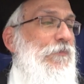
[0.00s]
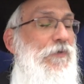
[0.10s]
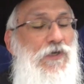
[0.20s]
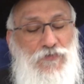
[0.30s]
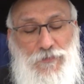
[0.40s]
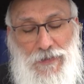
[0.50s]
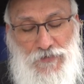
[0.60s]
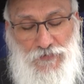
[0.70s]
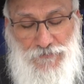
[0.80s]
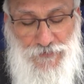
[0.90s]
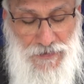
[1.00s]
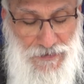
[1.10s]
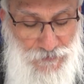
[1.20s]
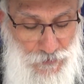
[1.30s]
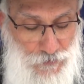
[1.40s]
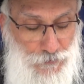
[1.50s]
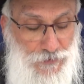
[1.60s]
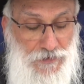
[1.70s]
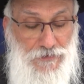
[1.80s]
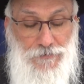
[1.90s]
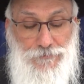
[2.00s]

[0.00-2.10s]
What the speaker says: because it makes you forget your learning.